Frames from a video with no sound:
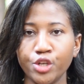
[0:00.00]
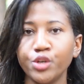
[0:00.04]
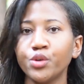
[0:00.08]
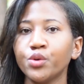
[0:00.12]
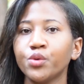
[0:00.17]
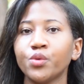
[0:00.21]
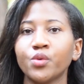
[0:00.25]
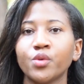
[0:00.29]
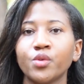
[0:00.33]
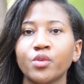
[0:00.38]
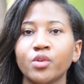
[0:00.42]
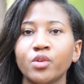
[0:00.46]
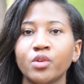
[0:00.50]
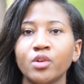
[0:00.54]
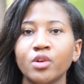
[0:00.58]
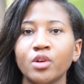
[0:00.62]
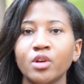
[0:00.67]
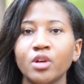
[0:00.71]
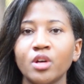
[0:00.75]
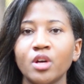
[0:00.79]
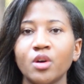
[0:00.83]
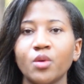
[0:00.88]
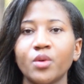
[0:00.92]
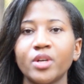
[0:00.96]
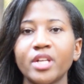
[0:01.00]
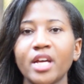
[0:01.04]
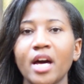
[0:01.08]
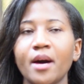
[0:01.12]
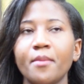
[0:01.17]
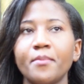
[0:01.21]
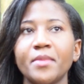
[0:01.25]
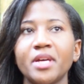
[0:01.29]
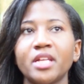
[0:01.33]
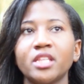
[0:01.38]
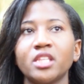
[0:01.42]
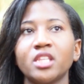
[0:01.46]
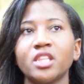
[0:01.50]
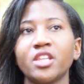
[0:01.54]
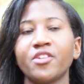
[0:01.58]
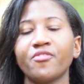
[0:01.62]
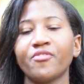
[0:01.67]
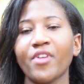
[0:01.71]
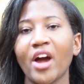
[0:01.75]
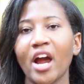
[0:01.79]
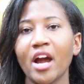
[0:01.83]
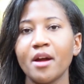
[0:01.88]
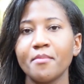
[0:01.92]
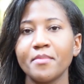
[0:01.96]
new, when I'm in an
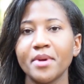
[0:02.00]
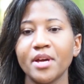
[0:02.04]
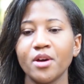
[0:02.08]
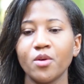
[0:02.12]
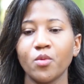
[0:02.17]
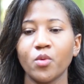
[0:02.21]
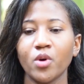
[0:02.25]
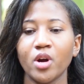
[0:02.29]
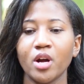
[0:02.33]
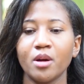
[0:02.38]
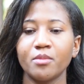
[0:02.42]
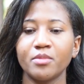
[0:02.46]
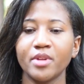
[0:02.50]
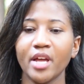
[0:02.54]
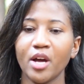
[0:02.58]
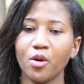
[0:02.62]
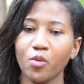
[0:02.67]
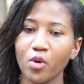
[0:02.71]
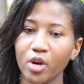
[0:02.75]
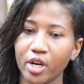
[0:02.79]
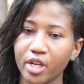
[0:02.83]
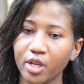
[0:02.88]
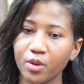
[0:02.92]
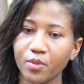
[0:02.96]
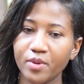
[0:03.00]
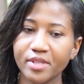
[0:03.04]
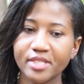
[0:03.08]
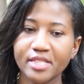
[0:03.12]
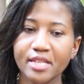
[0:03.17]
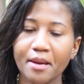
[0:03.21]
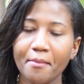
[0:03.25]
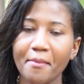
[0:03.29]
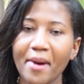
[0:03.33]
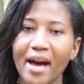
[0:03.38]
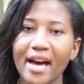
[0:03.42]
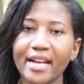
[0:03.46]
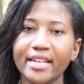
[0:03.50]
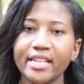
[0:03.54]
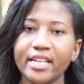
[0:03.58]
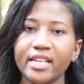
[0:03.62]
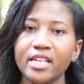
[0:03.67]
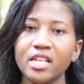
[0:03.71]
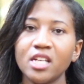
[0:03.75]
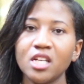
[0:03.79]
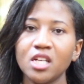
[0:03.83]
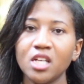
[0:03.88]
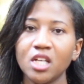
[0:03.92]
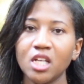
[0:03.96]
environment where I'm networking with
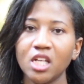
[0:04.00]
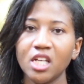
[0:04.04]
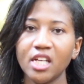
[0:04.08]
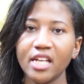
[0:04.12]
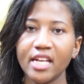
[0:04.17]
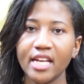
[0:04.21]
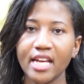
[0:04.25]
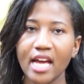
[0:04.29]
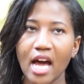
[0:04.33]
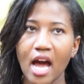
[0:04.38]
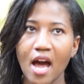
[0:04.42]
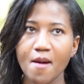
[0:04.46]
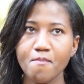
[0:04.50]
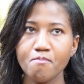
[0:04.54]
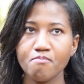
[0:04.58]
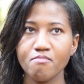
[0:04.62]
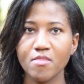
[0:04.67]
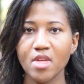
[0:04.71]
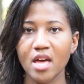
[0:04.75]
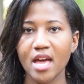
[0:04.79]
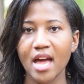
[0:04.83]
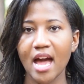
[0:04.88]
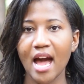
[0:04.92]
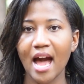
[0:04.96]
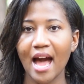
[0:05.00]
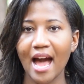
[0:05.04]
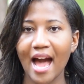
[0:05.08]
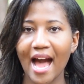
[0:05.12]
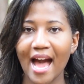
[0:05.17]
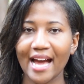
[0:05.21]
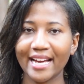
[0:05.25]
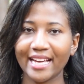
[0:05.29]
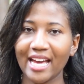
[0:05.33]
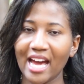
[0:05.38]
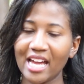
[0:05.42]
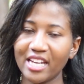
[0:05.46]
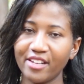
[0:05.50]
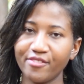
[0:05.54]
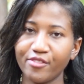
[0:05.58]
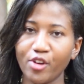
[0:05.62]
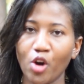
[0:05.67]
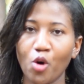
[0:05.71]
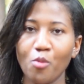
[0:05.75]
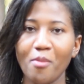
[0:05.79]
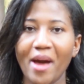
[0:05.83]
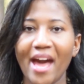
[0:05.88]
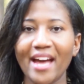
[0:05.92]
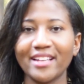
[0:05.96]
somebody, I kind
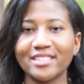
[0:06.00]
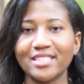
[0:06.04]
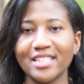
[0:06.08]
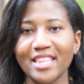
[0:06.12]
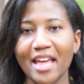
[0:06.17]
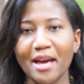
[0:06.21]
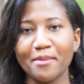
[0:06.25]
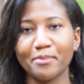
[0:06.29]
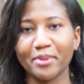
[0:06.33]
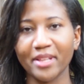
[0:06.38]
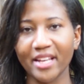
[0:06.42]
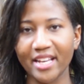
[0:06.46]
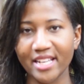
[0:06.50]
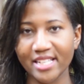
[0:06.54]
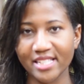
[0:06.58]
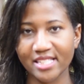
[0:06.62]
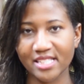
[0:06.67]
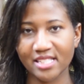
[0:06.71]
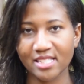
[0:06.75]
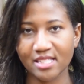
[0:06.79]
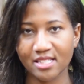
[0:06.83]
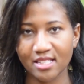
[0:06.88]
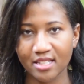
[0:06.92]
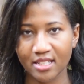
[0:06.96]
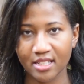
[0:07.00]
of go back to that place